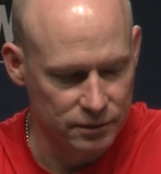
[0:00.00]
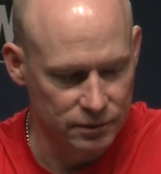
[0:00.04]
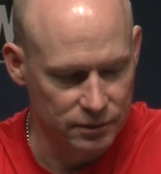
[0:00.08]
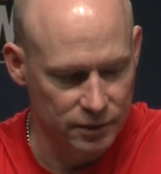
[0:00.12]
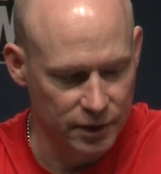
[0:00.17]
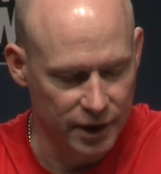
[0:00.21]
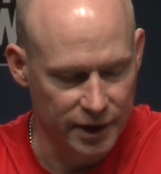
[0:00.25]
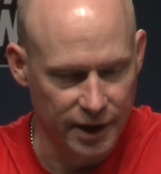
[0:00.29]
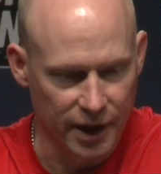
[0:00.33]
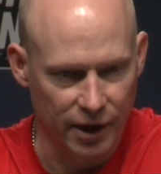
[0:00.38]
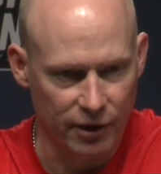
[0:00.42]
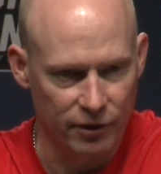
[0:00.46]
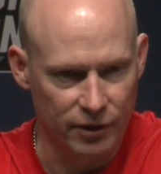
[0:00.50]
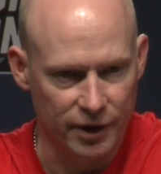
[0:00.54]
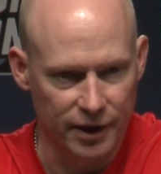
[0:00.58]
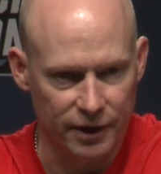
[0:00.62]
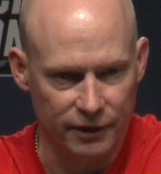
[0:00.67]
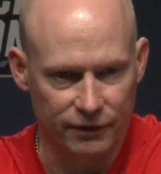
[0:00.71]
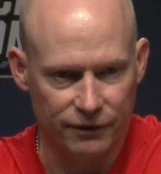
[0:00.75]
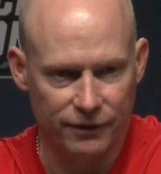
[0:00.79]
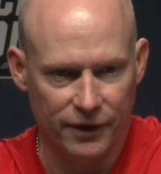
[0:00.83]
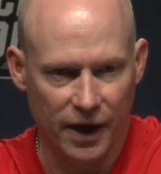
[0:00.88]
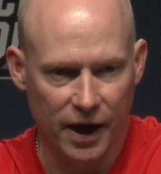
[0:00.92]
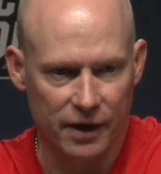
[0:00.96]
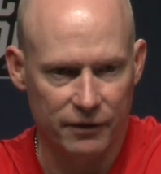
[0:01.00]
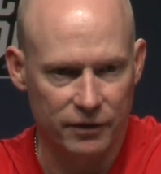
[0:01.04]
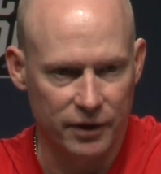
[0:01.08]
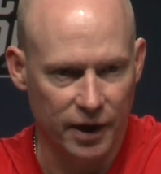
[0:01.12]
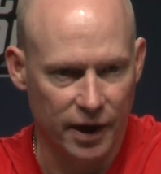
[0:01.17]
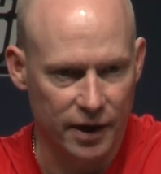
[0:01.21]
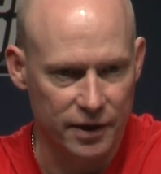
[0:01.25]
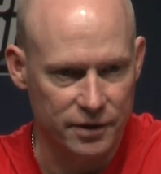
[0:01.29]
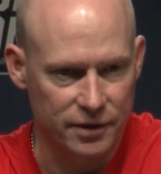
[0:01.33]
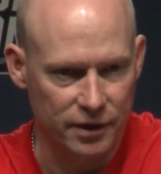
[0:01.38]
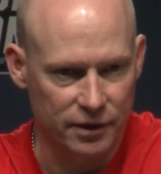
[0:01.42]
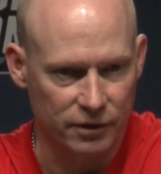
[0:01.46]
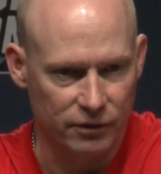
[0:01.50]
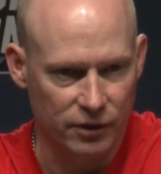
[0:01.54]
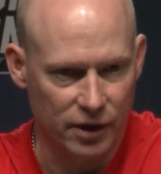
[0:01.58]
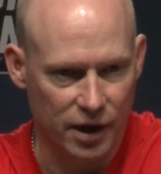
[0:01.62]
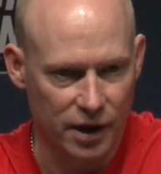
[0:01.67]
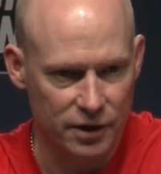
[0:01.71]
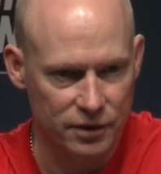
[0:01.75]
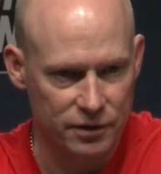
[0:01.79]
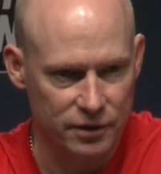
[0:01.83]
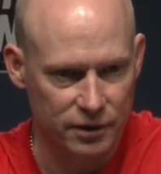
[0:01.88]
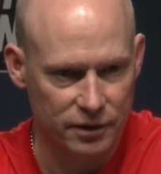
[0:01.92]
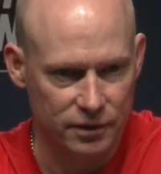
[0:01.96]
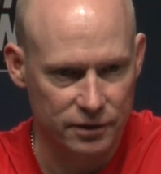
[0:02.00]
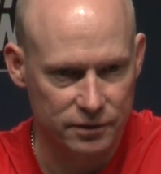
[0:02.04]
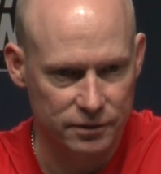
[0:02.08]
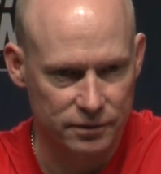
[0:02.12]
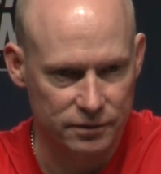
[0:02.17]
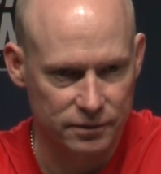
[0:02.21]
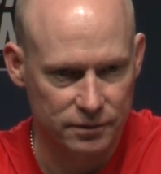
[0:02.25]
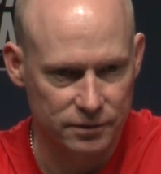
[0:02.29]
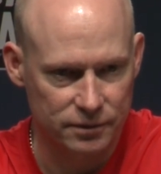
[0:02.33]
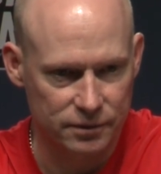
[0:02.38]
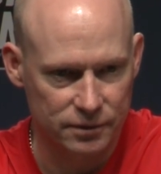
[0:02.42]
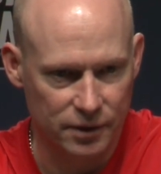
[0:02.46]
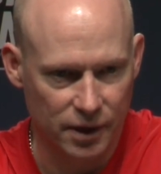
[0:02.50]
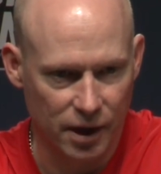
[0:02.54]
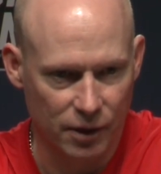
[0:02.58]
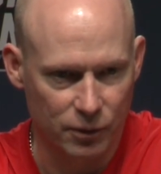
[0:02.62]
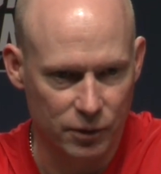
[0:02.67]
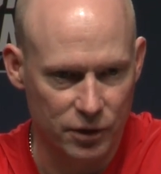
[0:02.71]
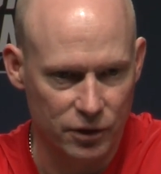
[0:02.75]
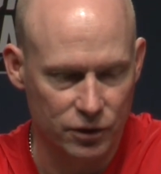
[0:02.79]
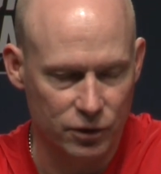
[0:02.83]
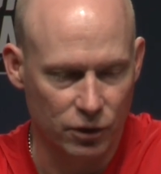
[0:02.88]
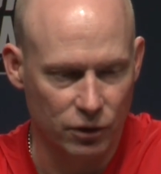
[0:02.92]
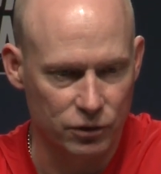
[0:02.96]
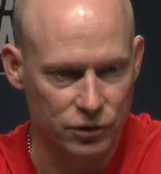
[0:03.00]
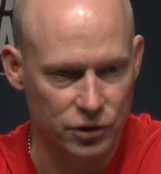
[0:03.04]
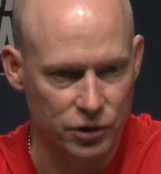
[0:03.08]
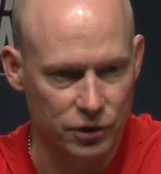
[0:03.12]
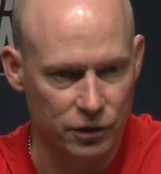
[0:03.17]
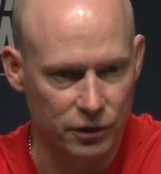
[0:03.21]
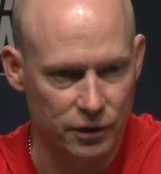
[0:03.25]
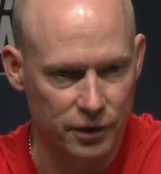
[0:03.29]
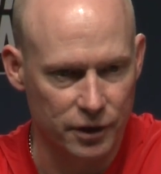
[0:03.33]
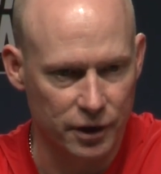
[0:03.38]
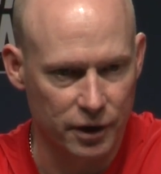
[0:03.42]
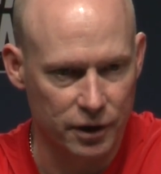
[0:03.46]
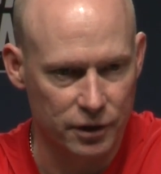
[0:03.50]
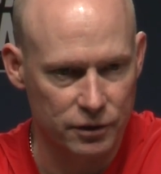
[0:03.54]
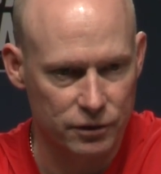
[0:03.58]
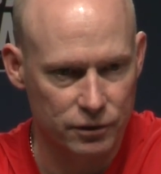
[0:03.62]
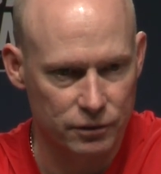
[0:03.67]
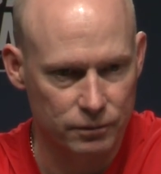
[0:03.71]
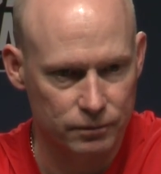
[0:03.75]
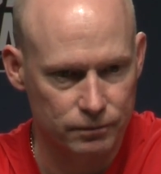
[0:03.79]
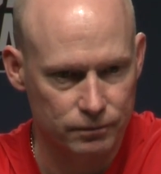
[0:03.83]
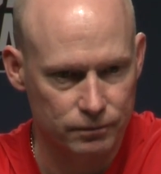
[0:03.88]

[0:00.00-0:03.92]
inheriting five guys on the roster, I would have told you you're nuts.